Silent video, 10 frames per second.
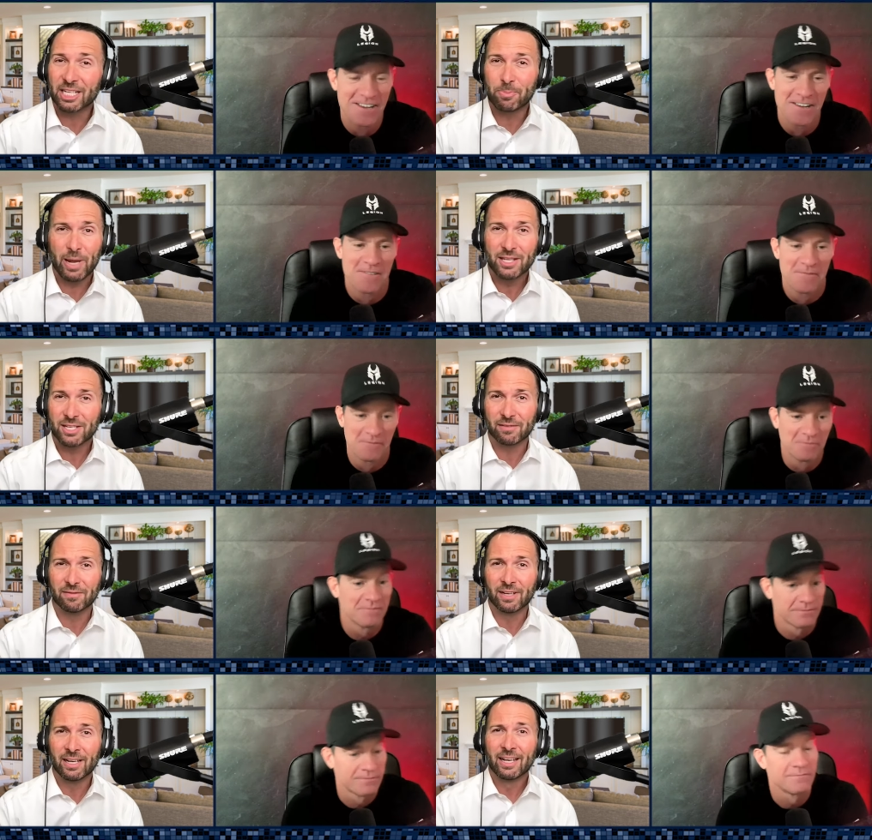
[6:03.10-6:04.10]

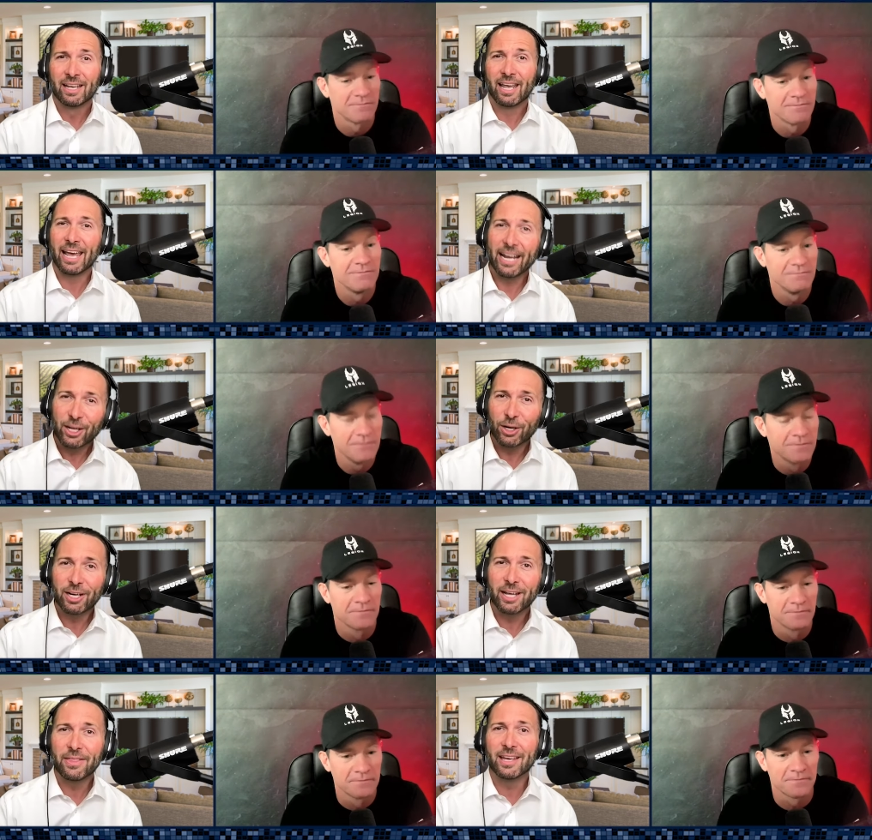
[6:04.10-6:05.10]
Speaker 1: expensive, and I could
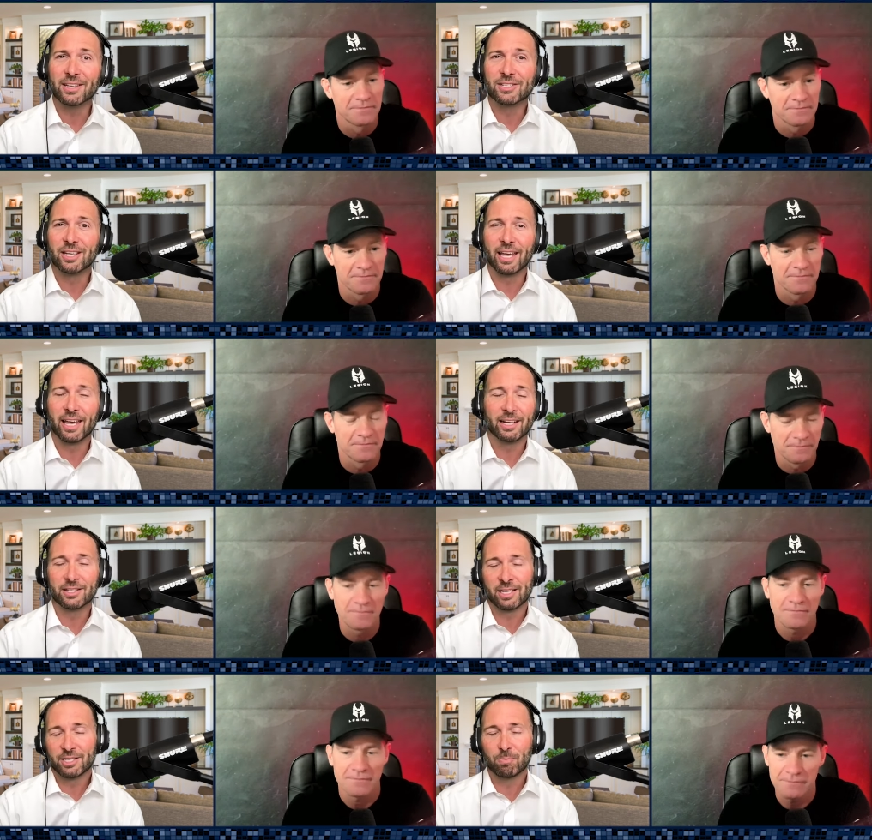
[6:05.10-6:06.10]
have done this. And
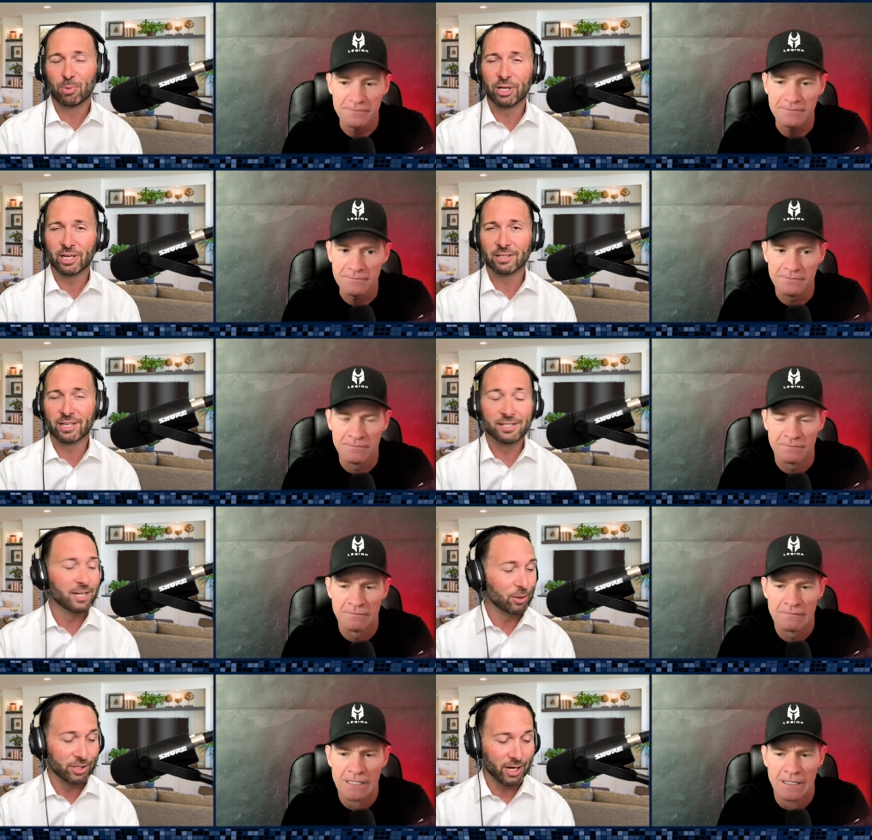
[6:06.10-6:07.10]
it's it's brilliant.
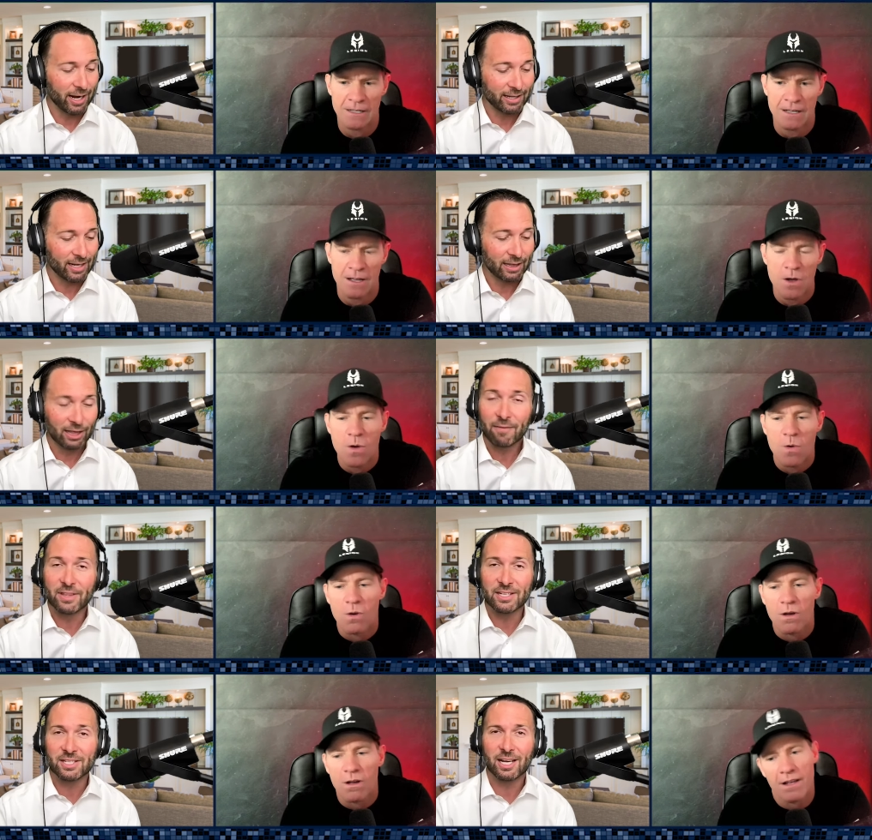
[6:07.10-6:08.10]
Continue, Todd. I, I
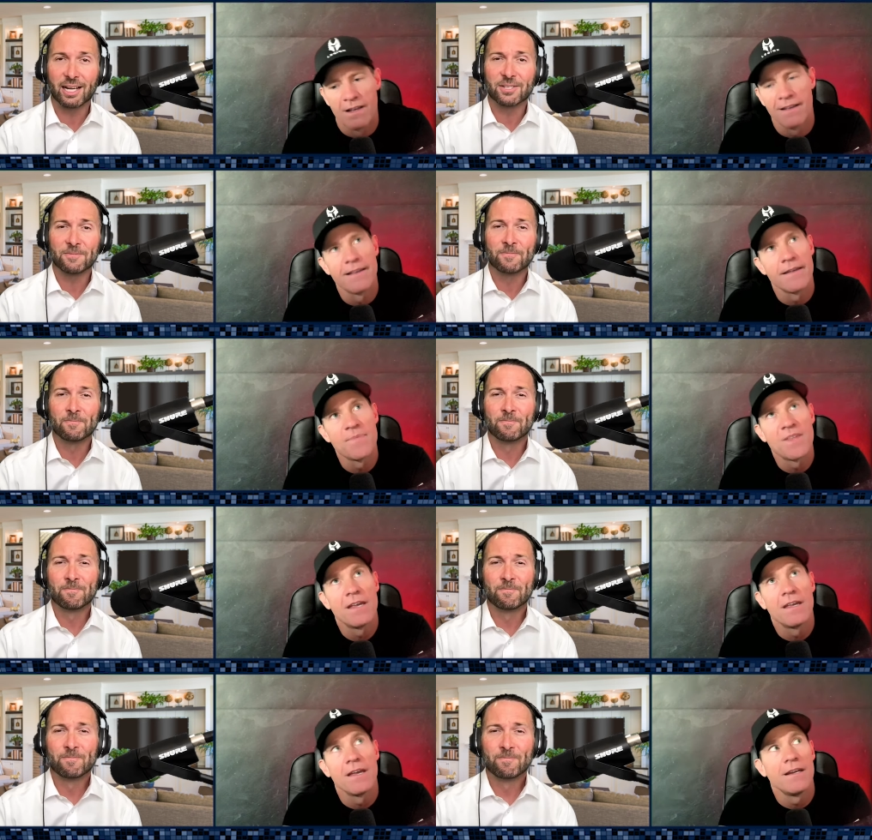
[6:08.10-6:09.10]
love well, these thoughts.
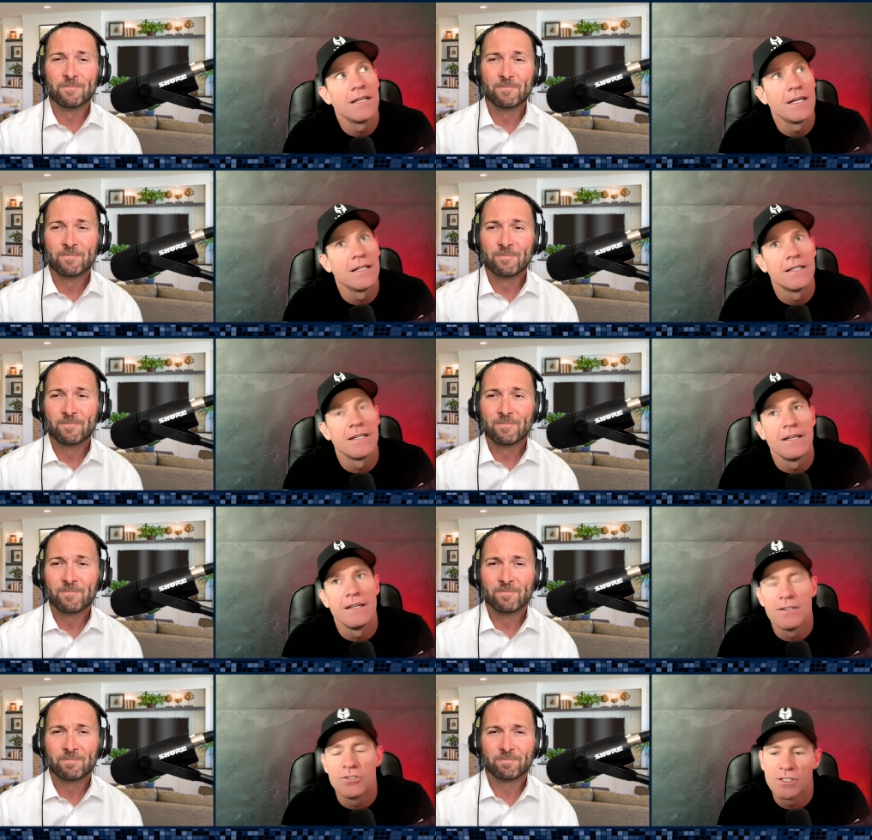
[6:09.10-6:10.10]
Speaker 2: And again,
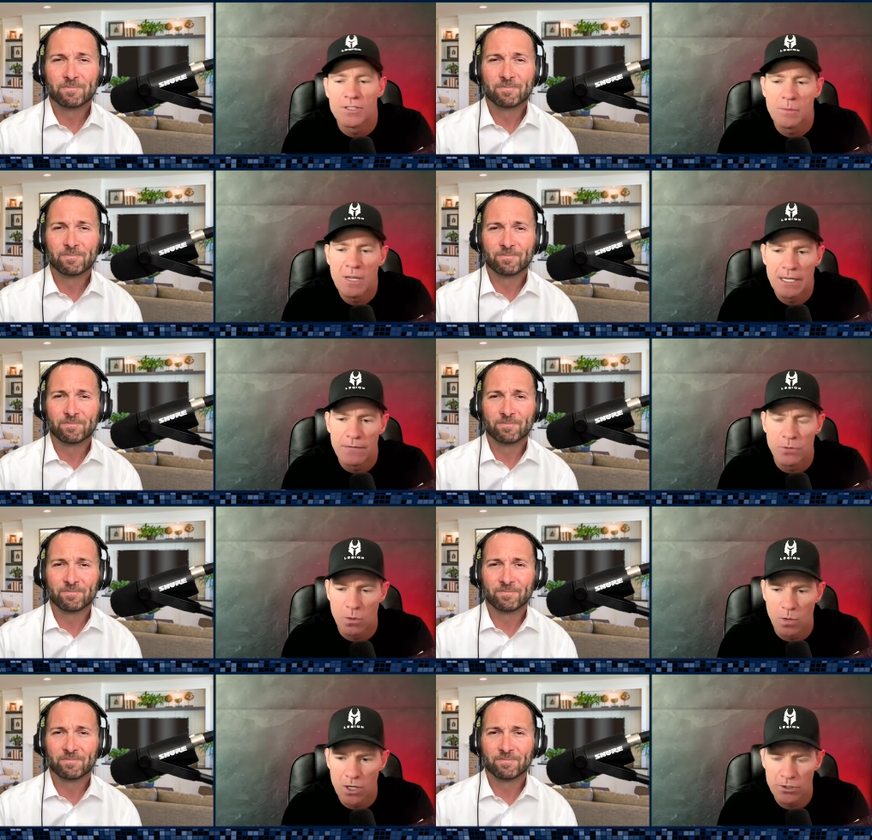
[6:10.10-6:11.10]
it's just to make everyone
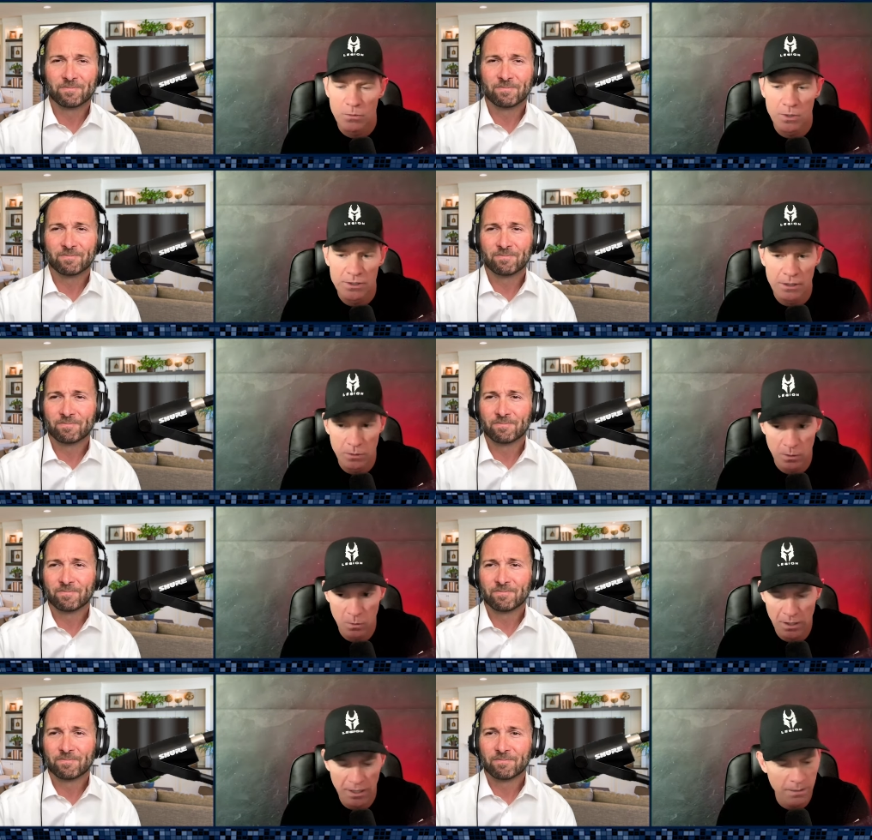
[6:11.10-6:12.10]
question what they do and
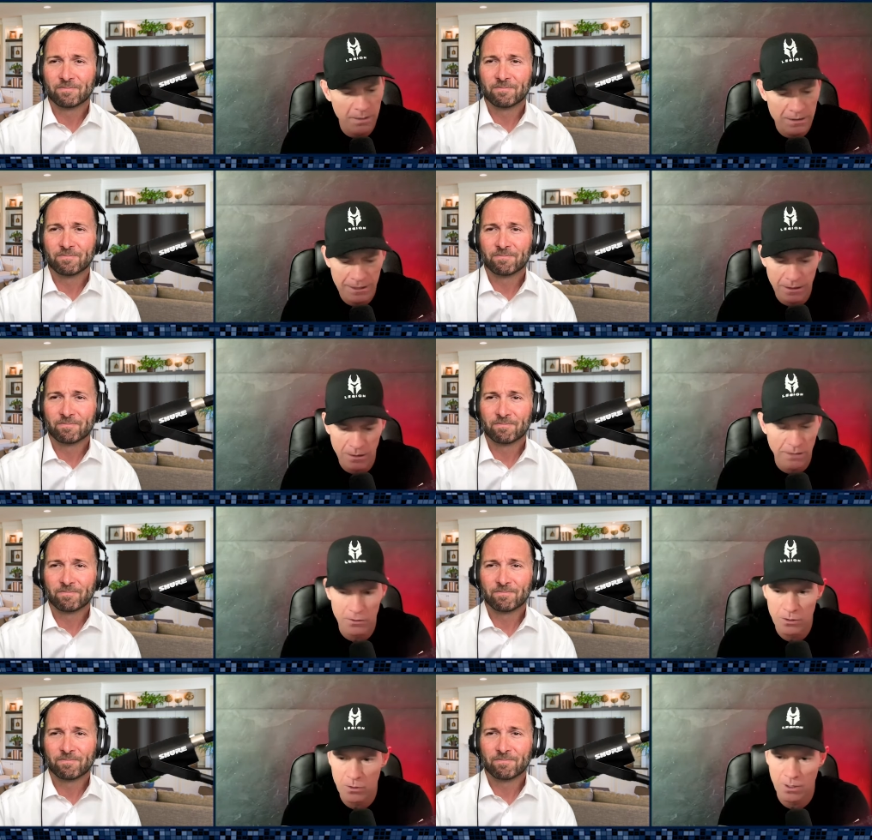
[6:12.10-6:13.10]
why. I'm not telling
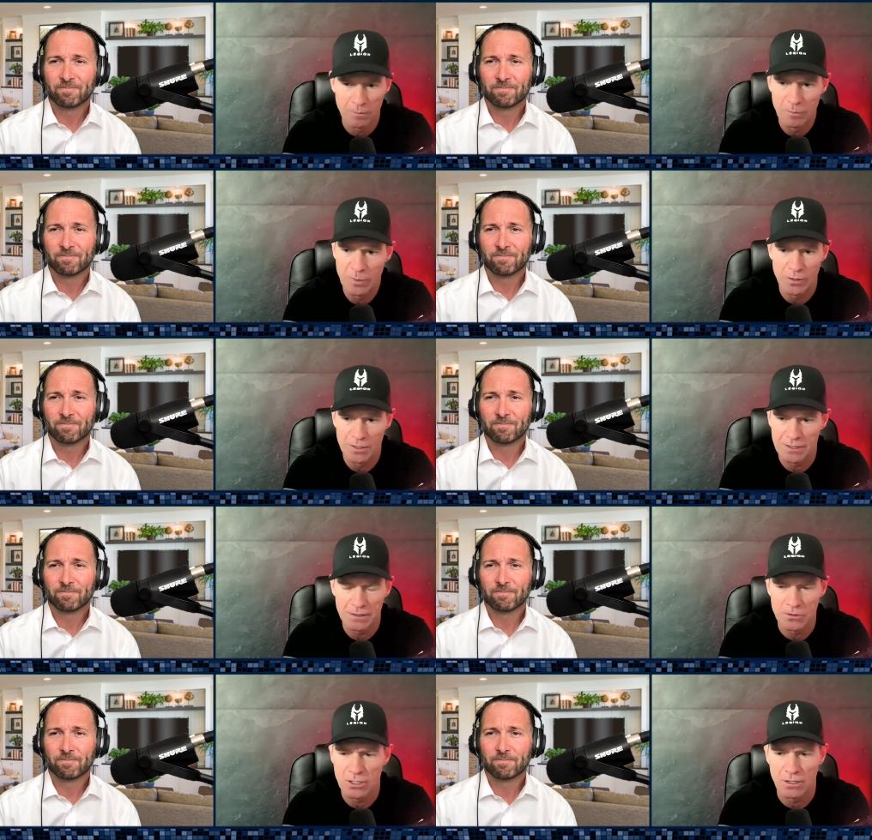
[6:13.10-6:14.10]
everyone to go out and build a
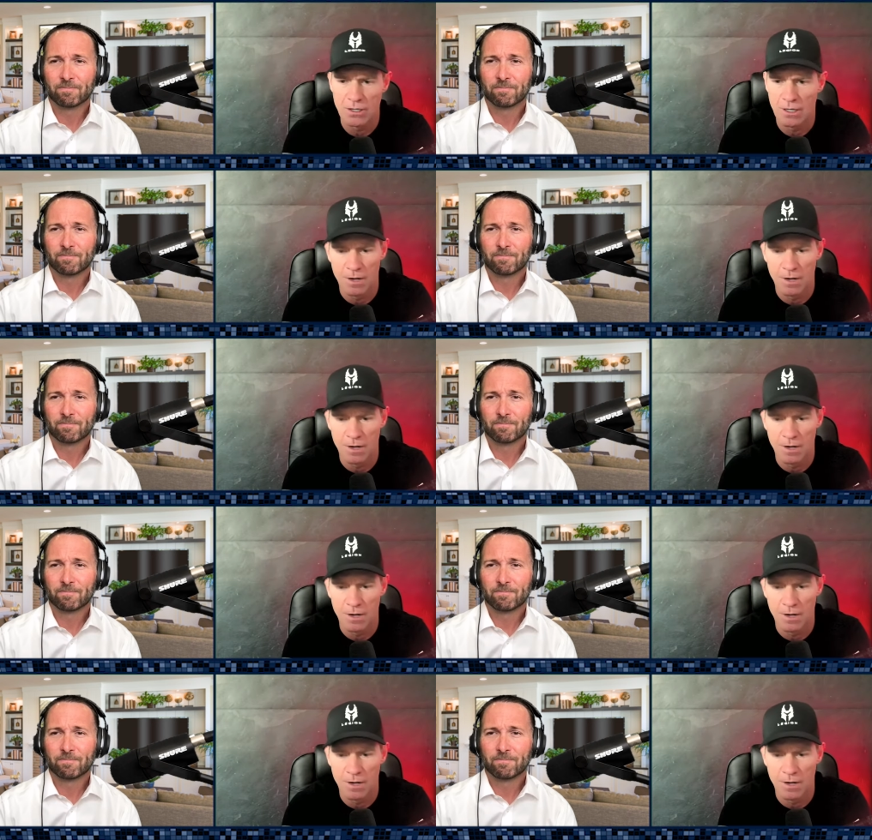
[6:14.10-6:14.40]
single chair op-